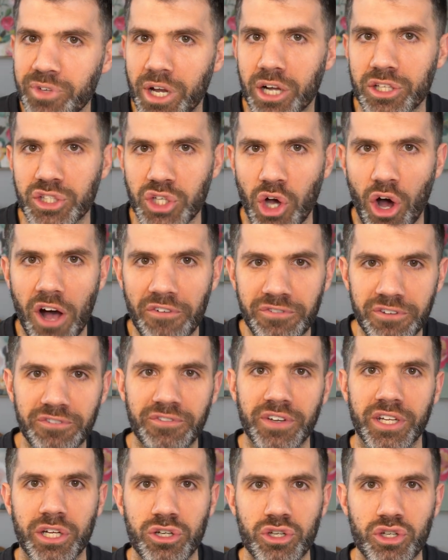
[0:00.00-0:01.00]
a toffee
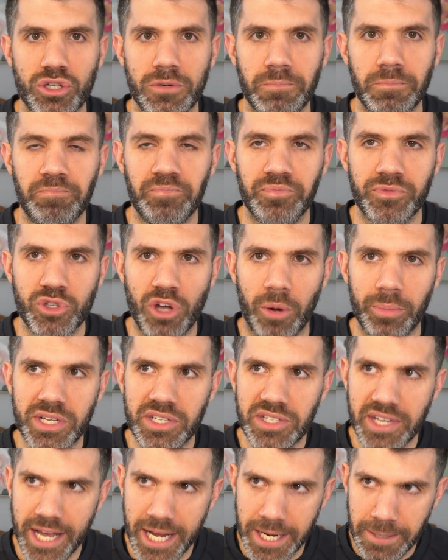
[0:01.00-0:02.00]
finish. So I'm going
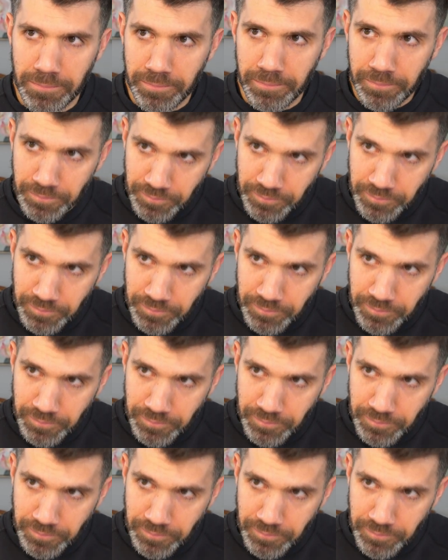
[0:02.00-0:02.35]
to say